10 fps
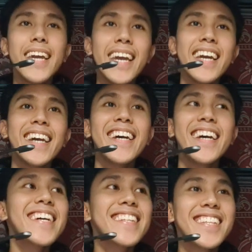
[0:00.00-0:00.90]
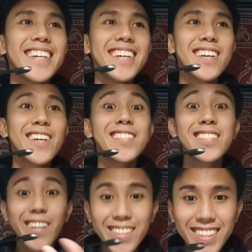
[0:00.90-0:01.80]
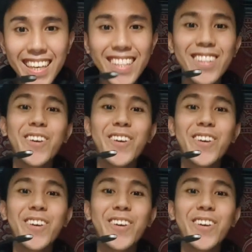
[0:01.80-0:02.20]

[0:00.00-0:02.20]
and consulted